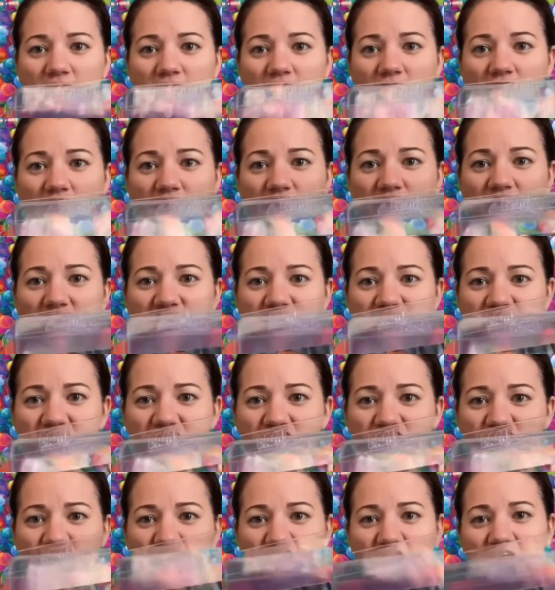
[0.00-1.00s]
This
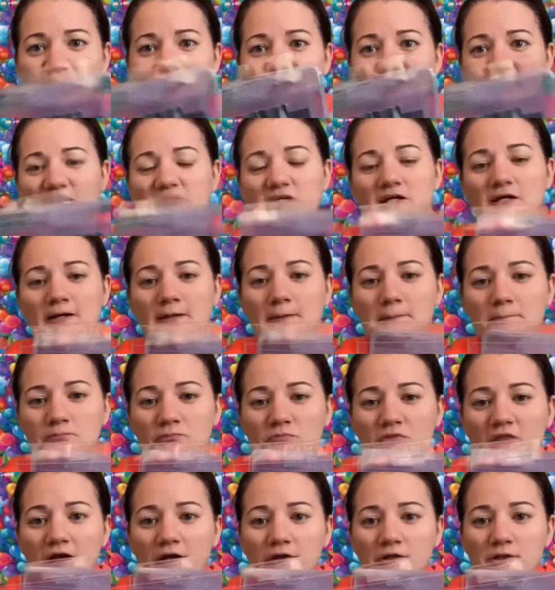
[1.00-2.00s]
is Cheetah.
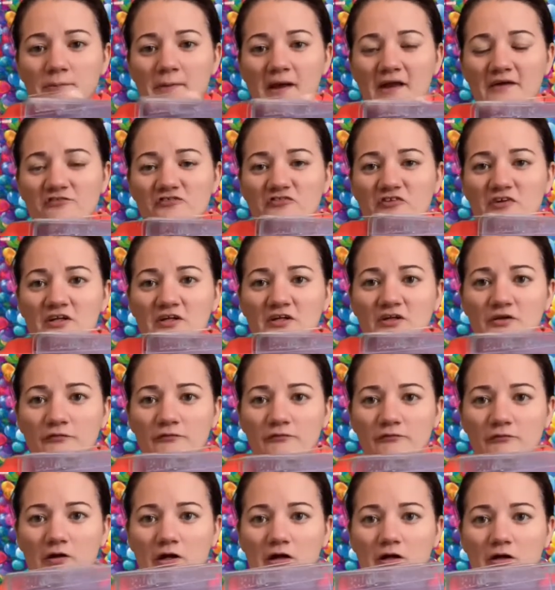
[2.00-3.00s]
Now you may have seen in a,
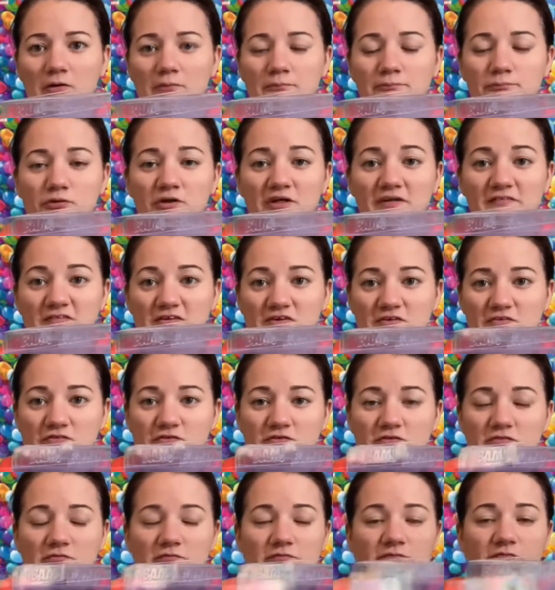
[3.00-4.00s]
a previous
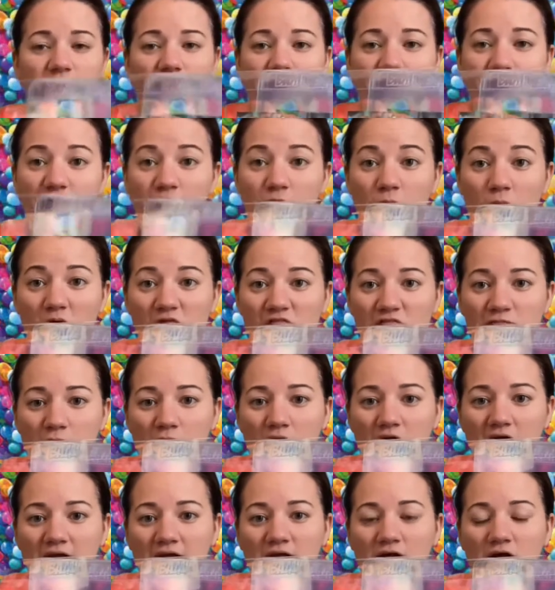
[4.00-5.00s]
video of
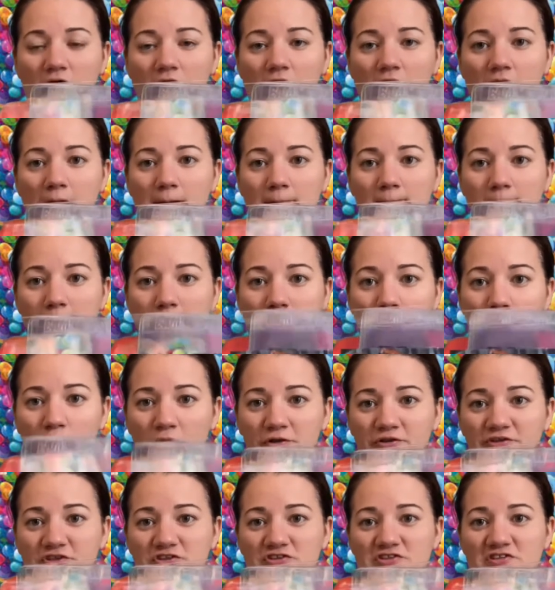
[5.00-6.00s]
mine, I
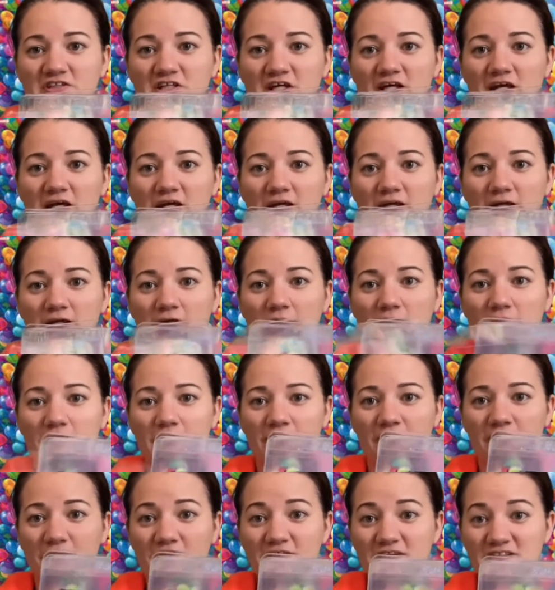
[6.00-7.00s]
purchased a
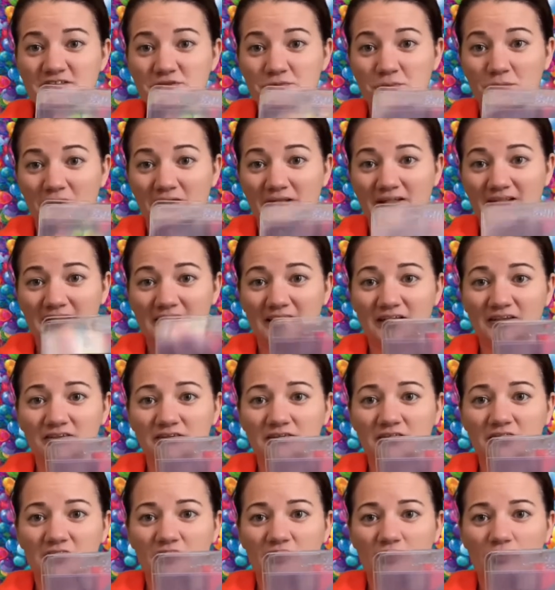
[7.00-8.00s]
this one here
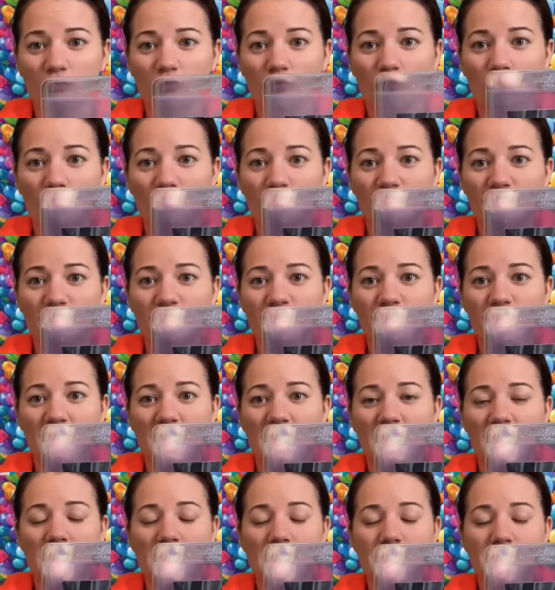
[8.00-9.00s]
off
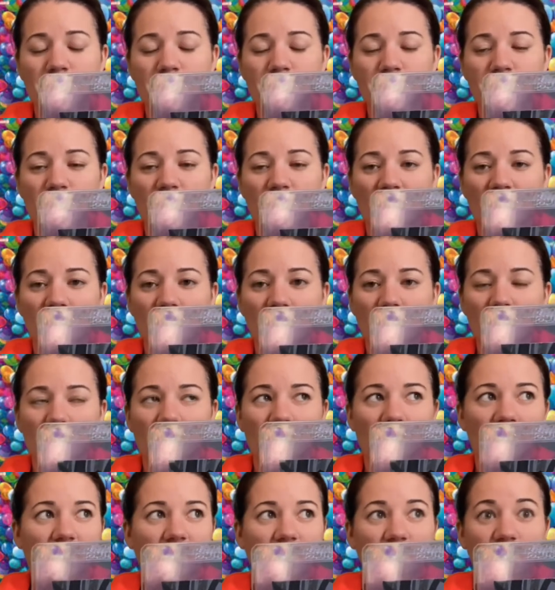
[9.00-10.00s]
um,
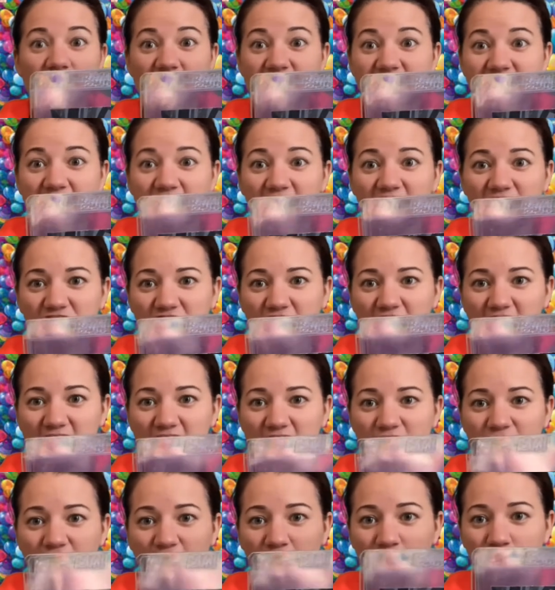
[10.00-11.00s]
uh, reseller Jenny and
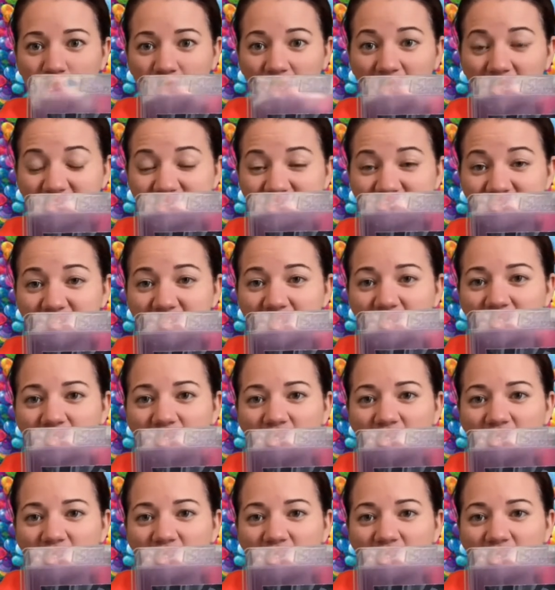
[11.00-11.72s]
Funko Casey.